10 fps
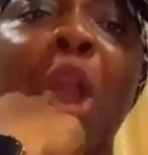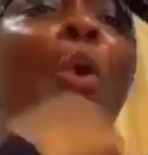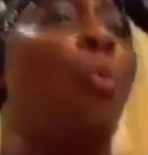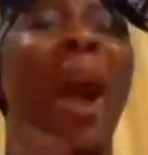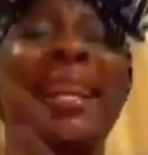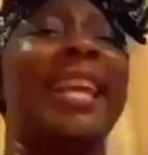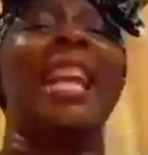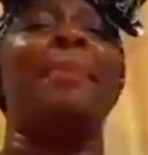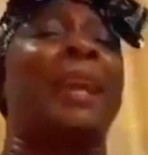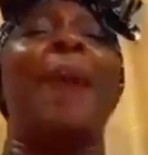When did
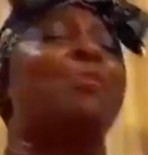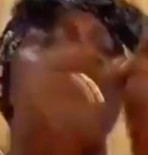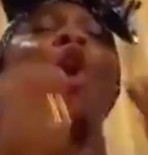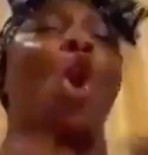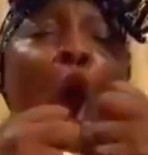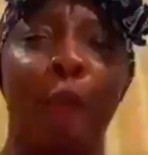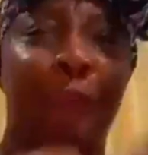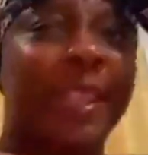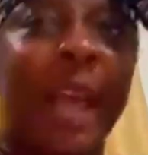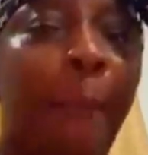it become so
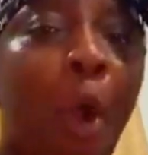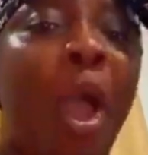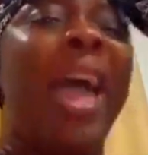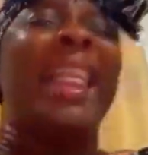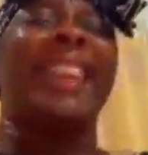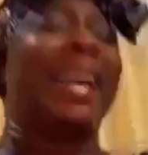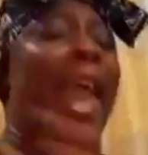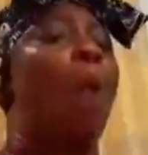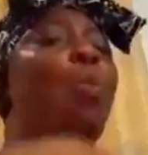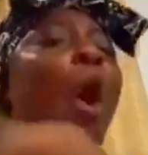comfortable that
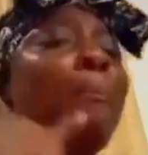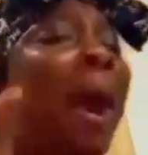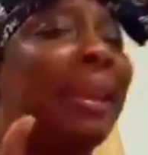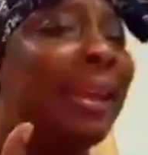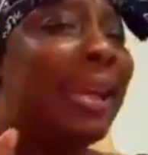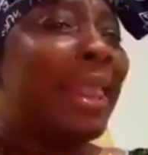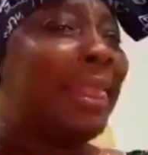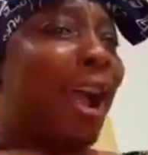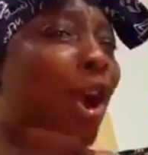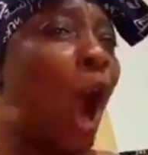a woman
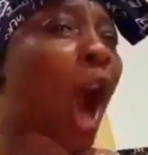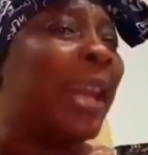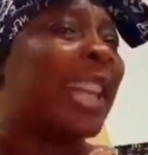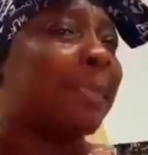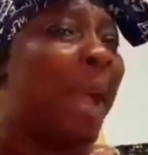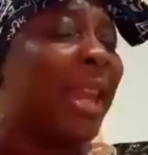that God has made